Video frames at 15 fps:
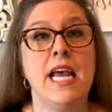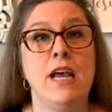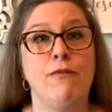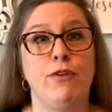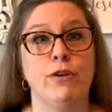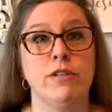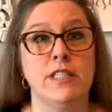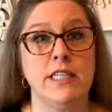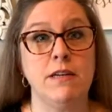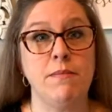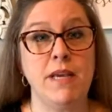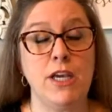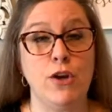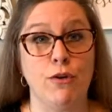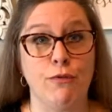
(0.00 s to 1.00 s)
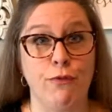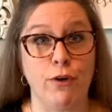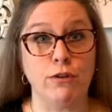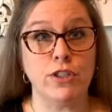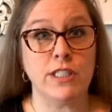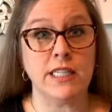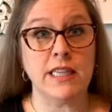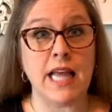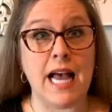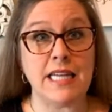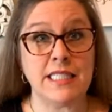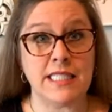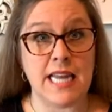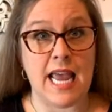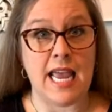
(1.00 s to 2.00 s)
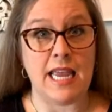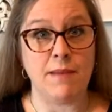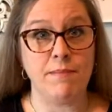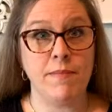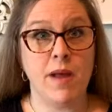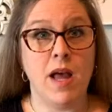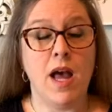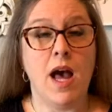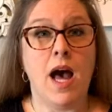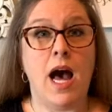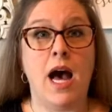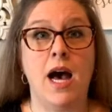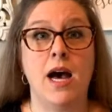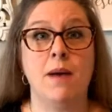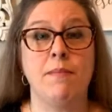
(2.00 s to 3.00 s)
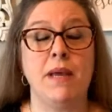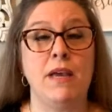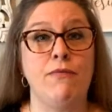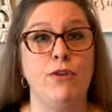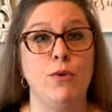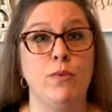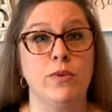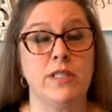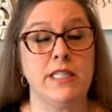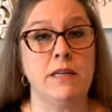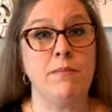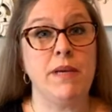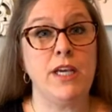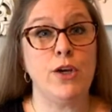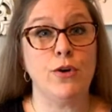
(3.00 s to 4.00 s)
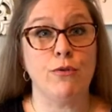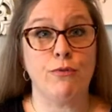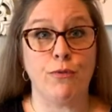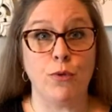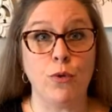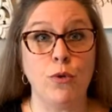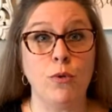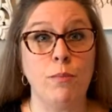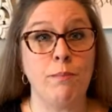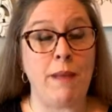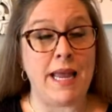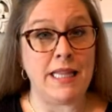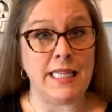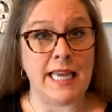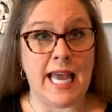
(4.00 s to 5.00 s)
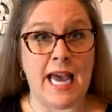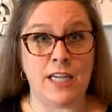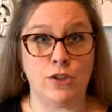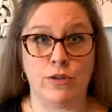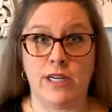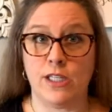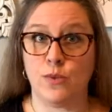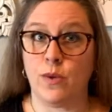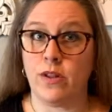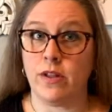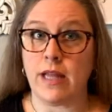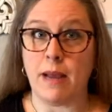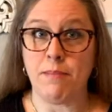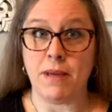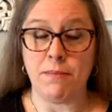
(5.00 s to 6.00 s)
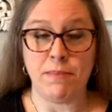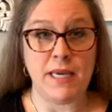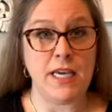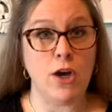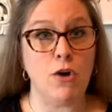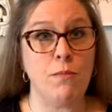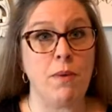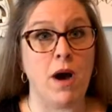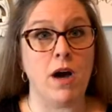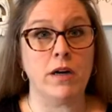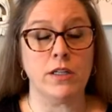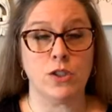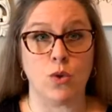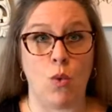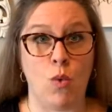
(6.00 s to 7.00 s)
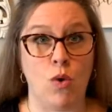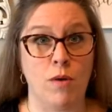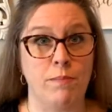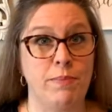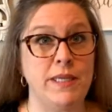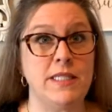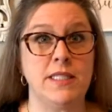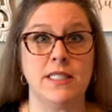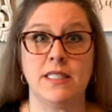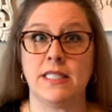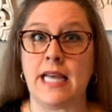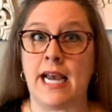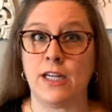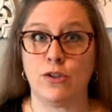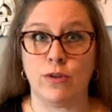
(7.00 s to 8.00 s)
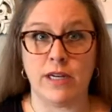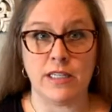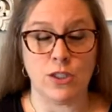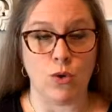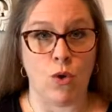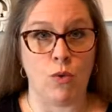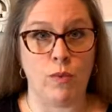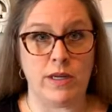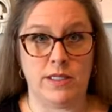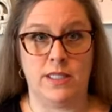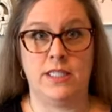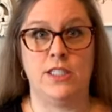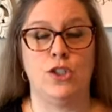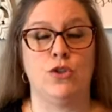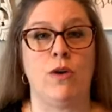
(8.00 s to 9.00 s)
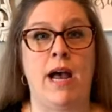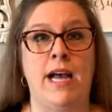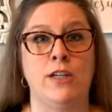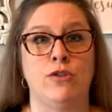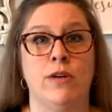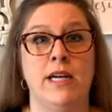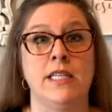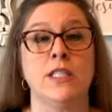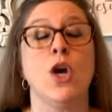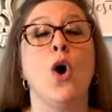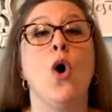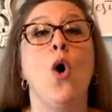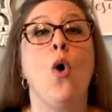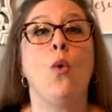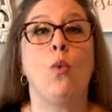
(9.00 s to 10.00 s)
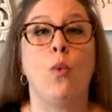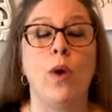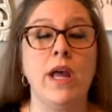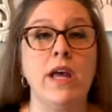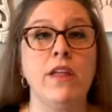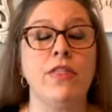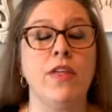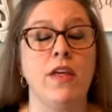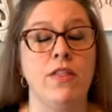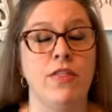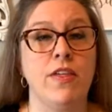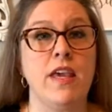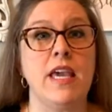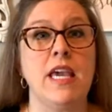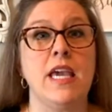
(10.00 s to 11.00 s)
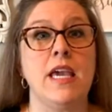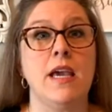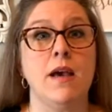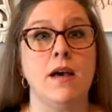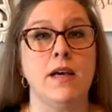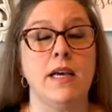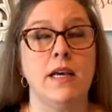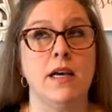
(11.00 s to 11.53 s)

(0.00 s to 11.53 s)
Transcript: If you'll send me your first and last name, um, if you will send me your full mailing address, whether that be PO box or business address or residential address with the